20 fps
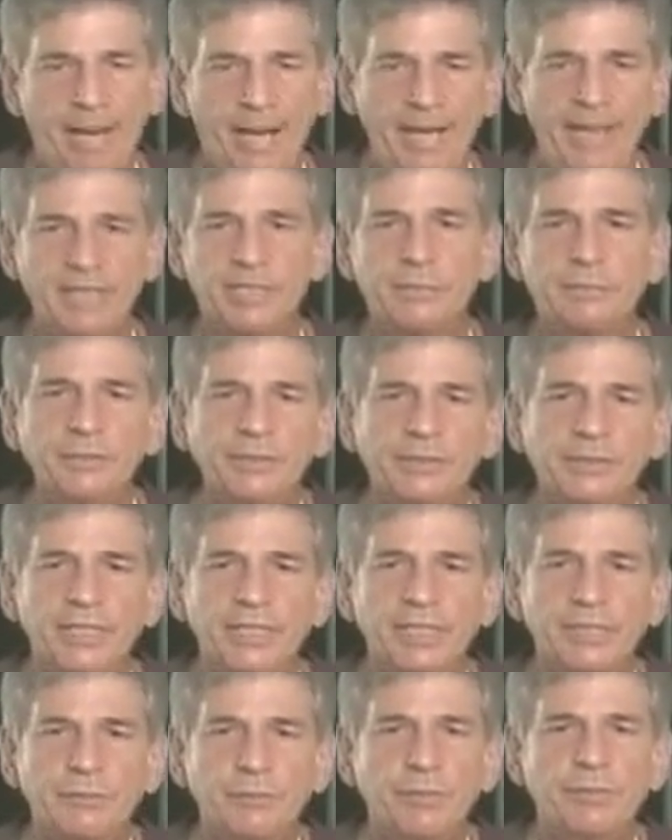my
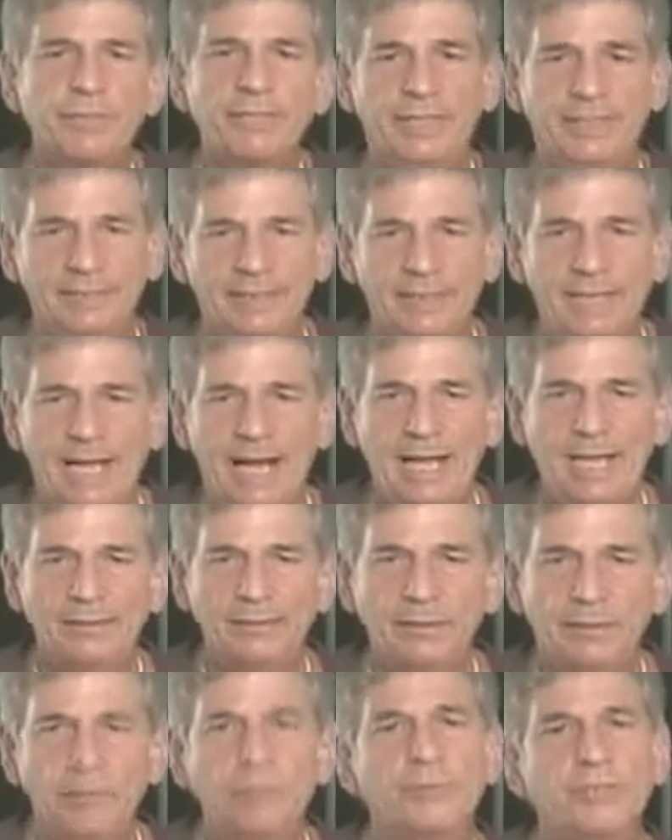expertise was in
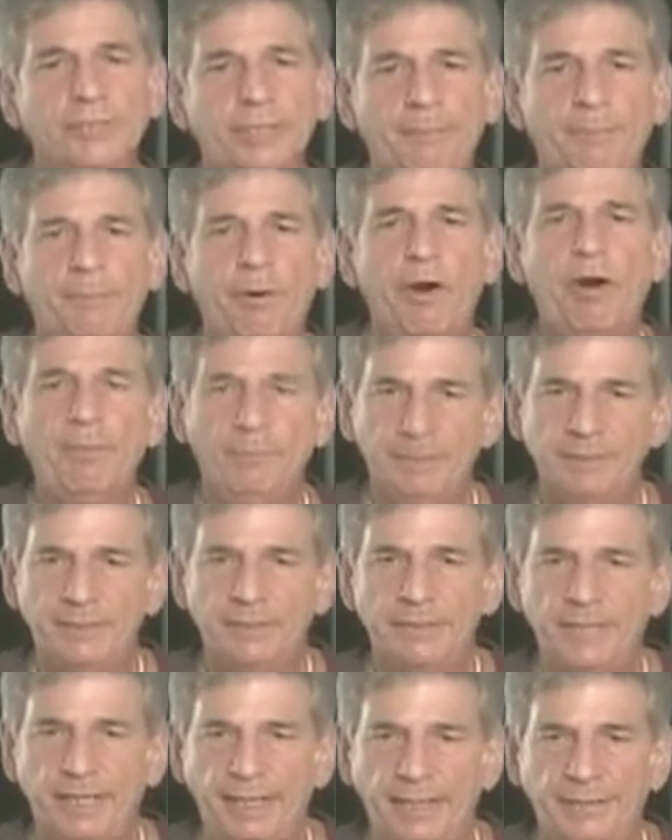condos and
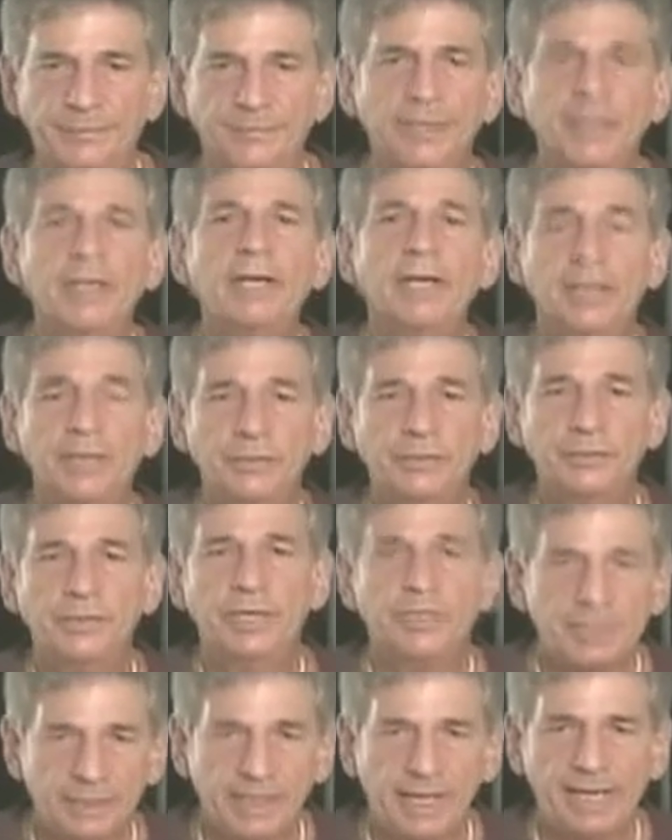apartment settings,
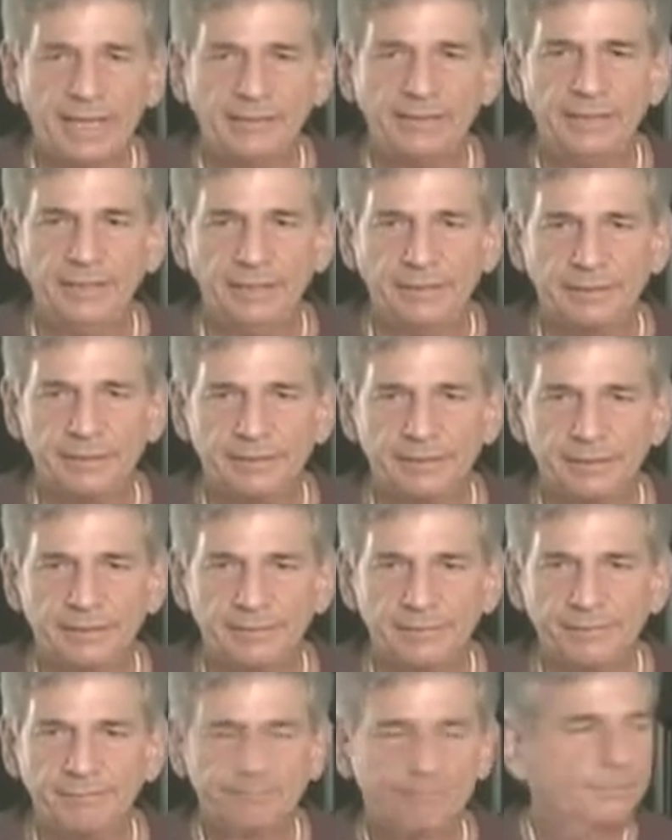just like this.
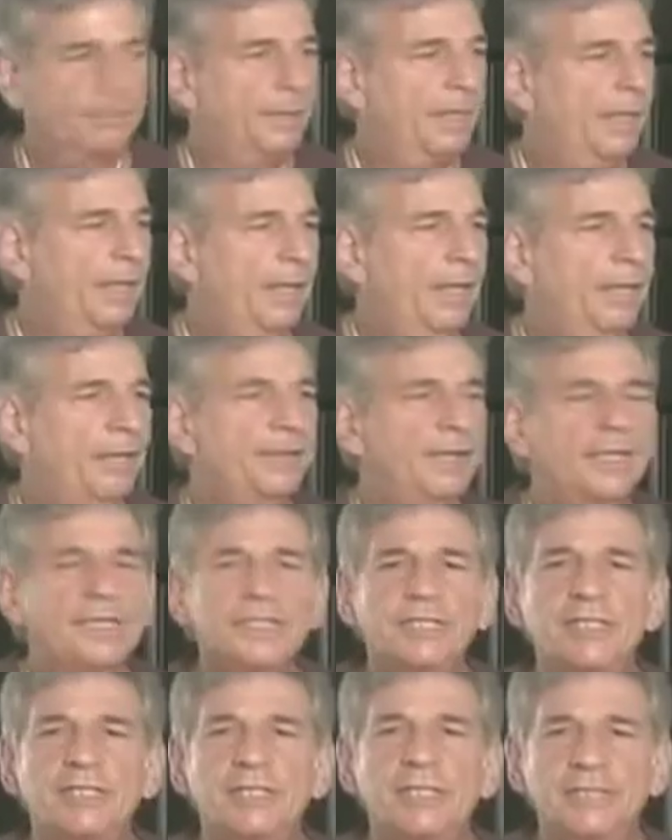
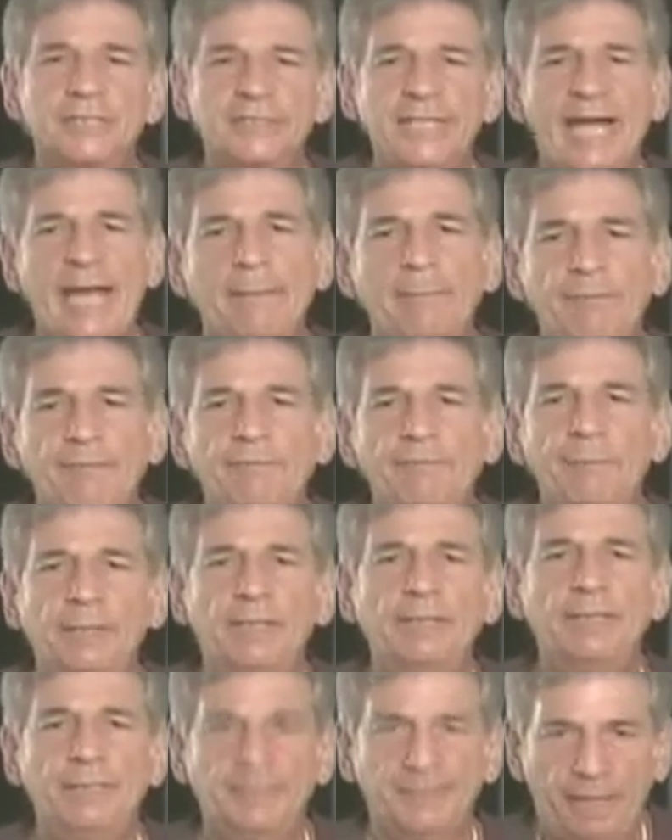This is the type of
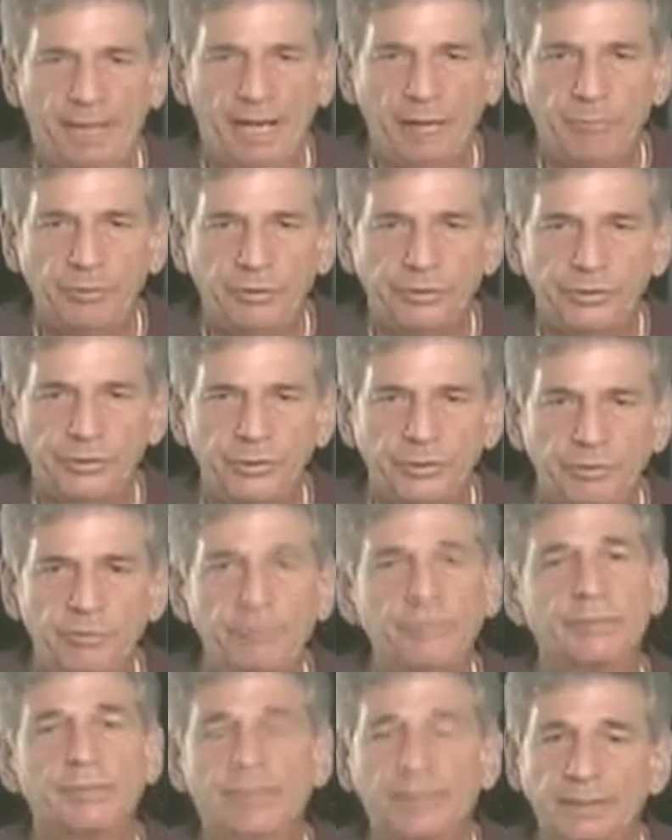building that I would
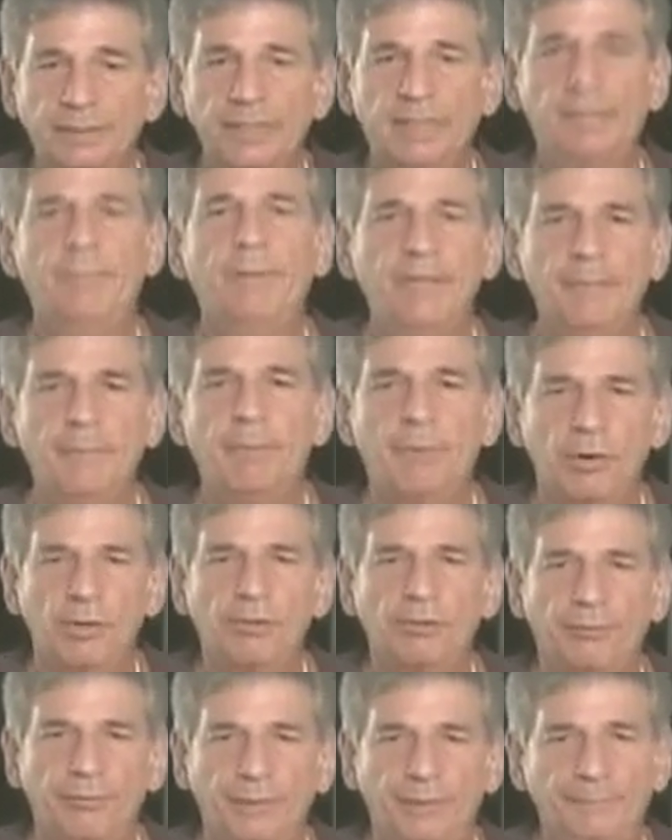choose to commit a
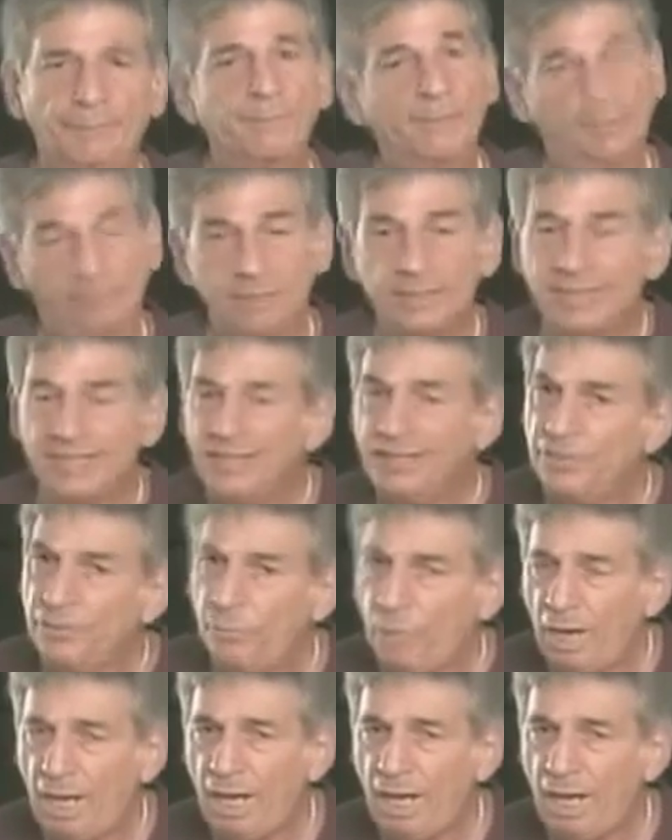burglary. I'm going to tell you